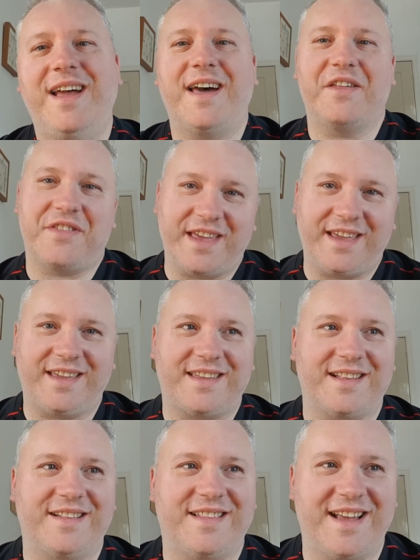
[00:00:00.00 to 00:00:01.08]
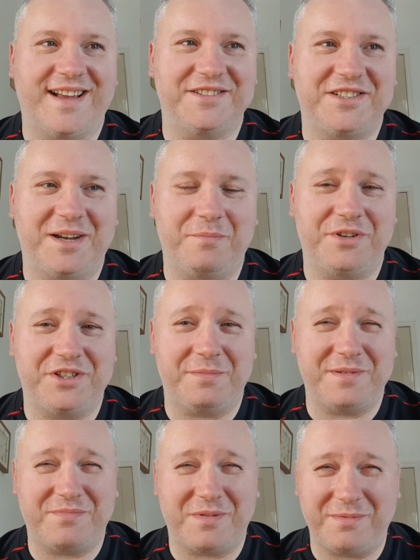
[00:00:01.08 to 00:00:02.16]
I think that Championship
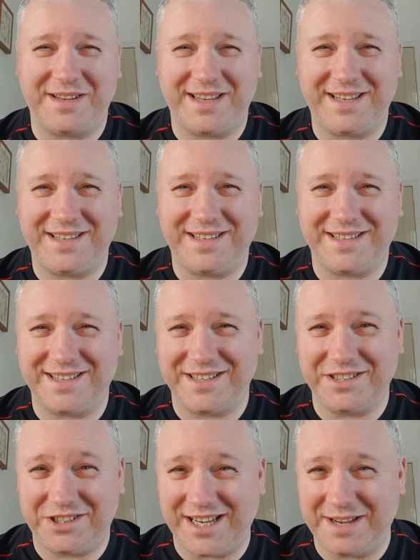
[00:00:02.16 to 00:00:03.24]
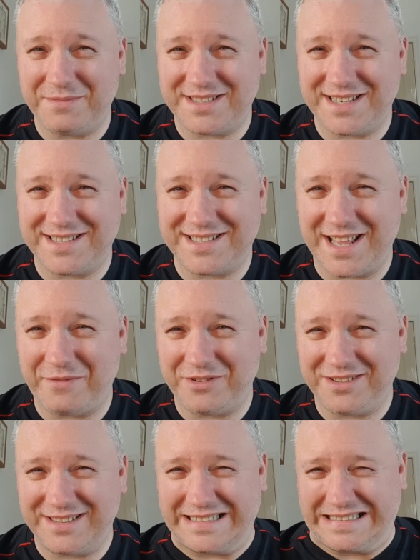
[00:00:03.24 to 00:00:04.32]
is probably James's
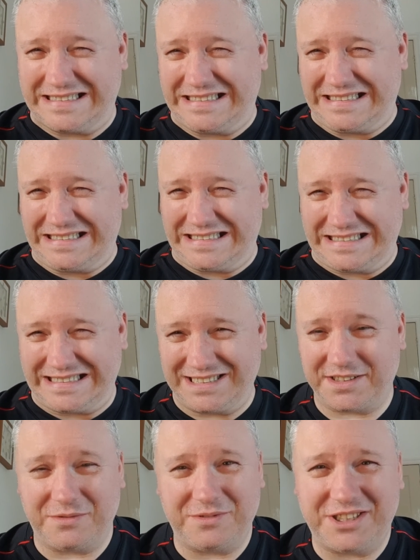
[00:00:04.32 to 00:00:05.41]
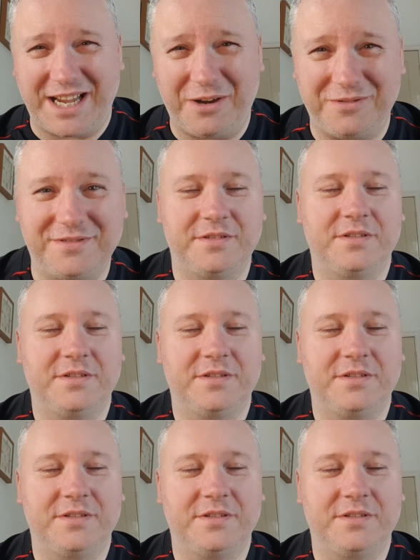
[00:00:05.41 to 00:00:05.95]
level. Don't shout.